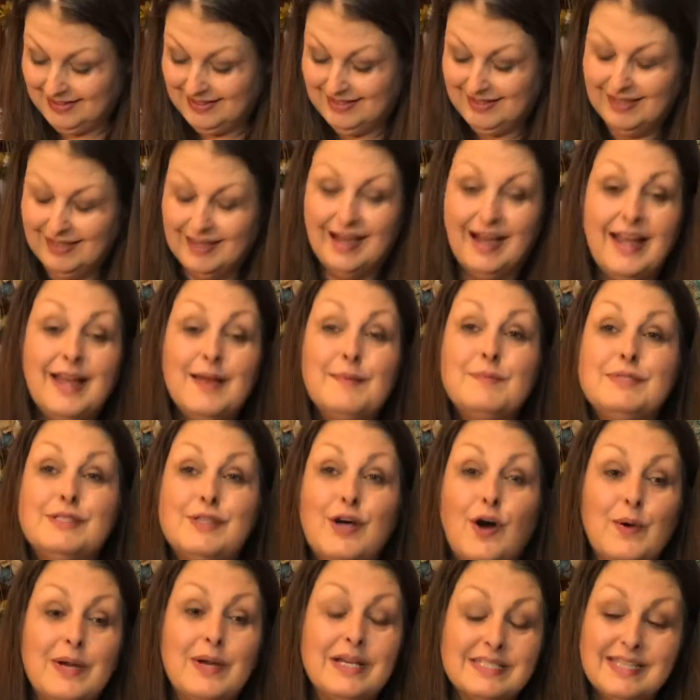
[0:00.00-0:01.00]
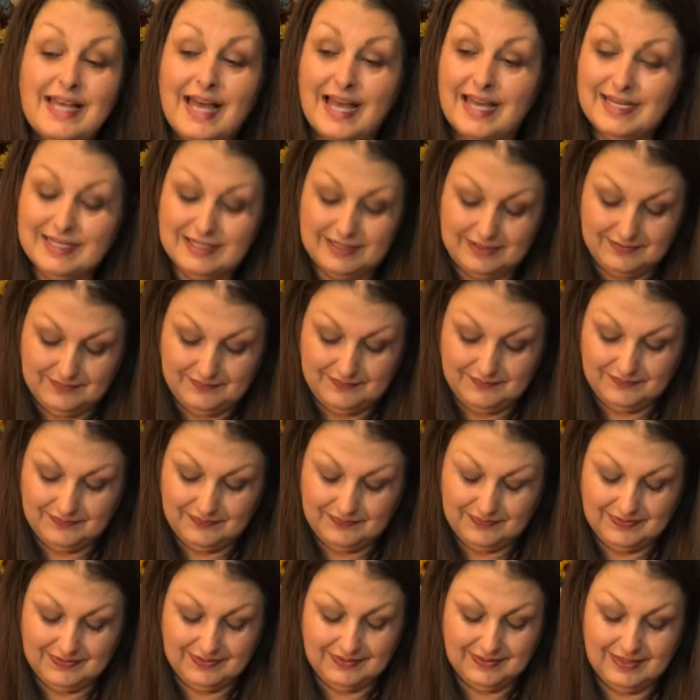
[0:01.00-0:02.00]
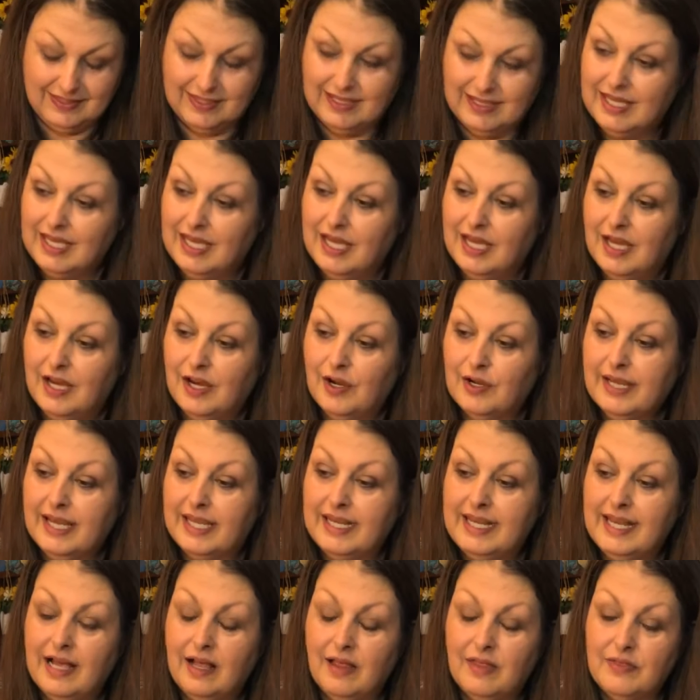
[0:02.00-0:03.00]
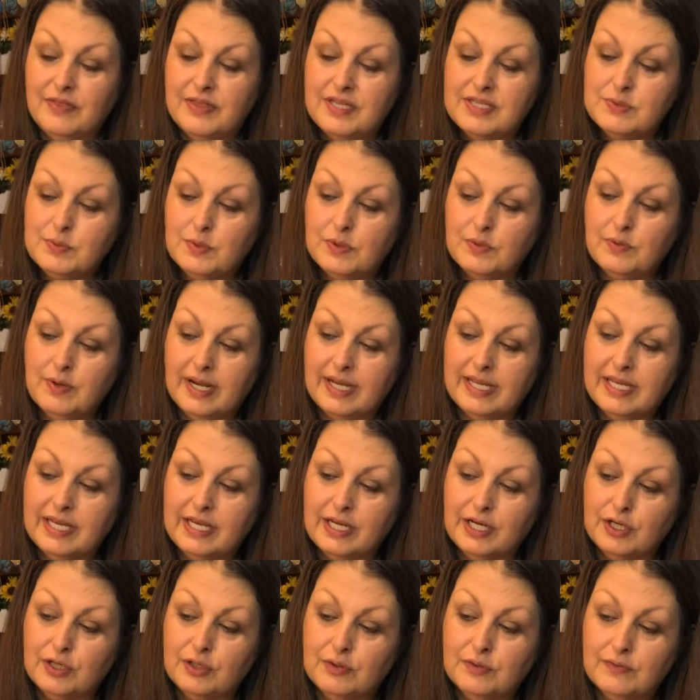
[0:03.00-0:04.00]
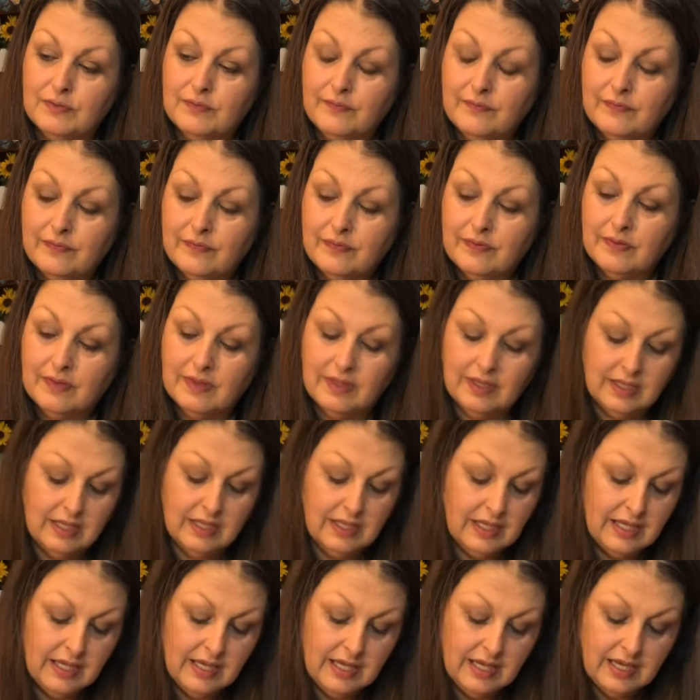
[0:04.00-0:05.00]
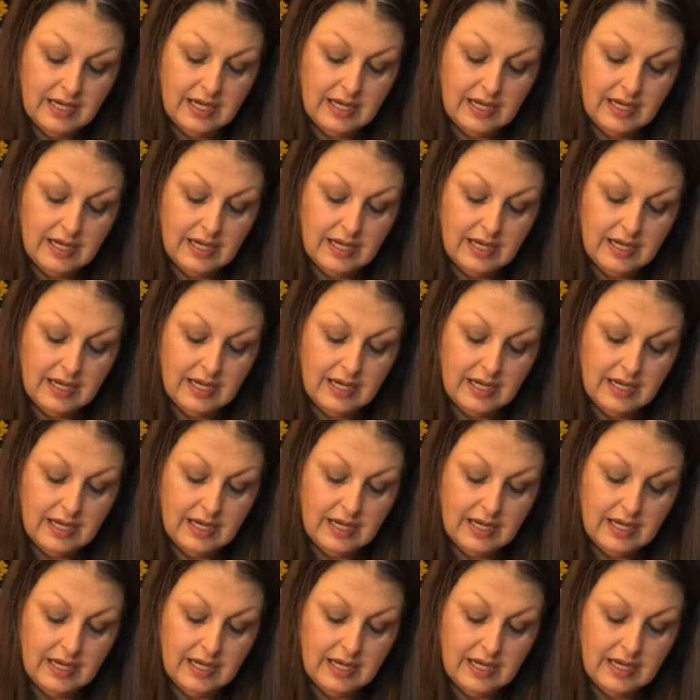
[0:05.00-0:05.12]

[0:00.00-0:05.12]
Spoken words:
I am so excited. Okay, now on this one right here, I'm